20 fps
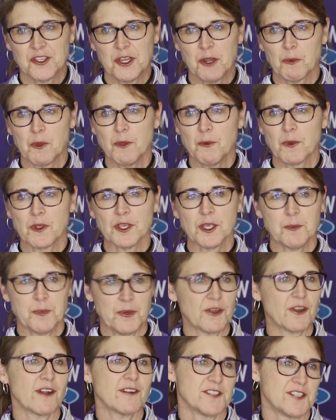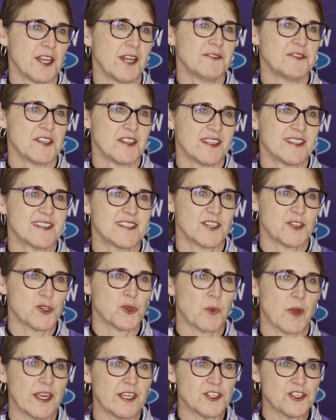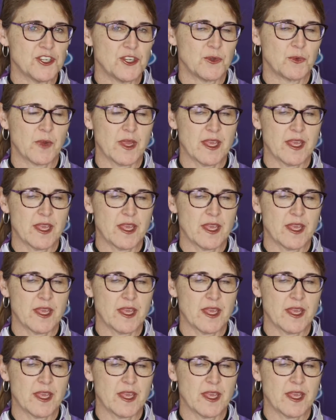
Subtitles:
You know, we really put ourselves in this situation.